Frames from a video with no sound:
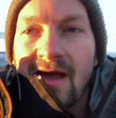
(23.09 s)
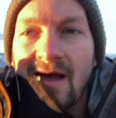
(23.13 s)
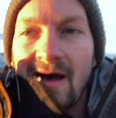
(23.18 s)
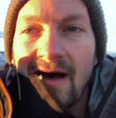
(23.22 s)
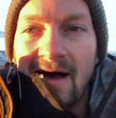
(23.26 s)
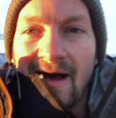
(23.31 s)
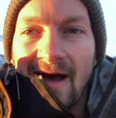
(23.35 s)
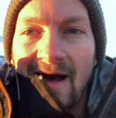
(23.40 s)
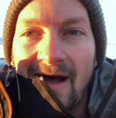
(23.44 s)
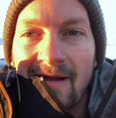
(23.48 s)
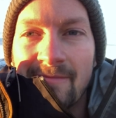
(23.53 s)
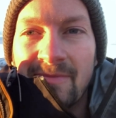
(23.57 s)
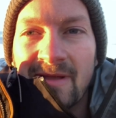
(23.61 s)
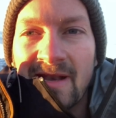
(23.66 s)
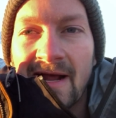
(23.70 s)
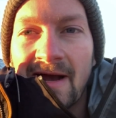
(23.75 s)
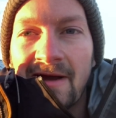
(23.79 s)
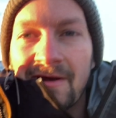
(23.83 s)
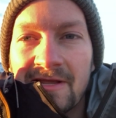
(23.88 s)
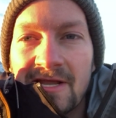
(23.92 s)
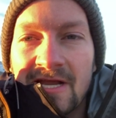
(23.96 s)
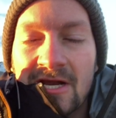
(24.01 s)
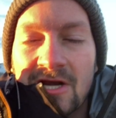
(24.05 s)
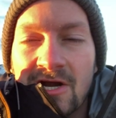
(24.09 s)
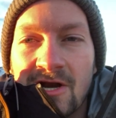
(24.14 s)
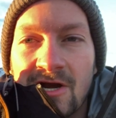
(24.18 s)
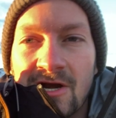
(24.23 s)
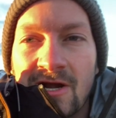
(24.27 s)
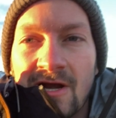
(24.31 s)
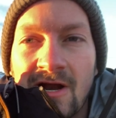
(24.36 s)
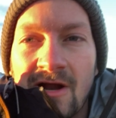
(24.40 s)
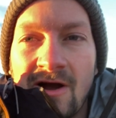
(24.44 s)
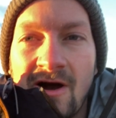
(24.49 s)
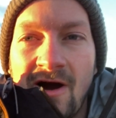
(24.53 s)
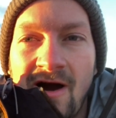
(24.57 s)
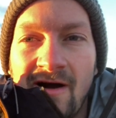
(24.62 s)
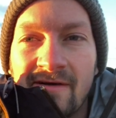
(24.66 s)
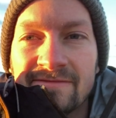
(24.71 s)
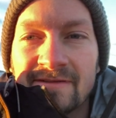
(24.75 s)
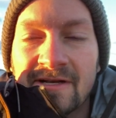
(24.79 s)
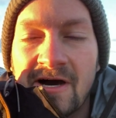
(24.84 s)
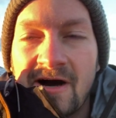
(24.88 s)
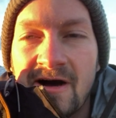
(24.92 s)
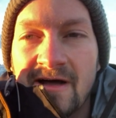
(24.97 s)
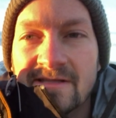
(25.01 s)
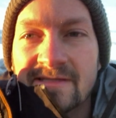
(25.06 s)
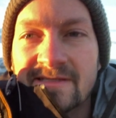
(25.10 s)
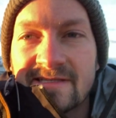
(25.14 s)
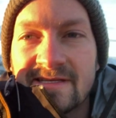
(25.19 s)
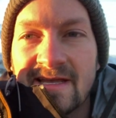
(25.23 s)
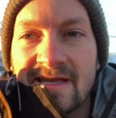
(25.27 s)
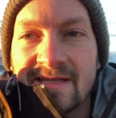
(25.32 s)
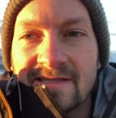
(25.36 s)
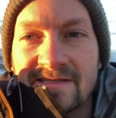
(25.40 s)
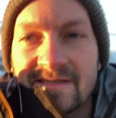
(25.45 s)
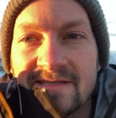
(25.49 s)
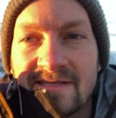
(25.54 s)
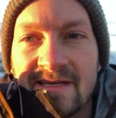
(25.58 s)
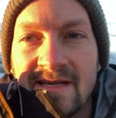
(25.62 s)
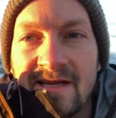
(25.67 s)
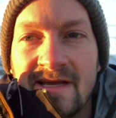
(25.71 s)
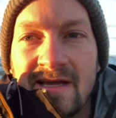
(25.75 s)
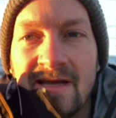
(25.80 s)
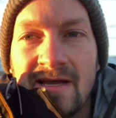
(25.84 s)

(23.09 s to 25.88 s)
I've been out here off and on since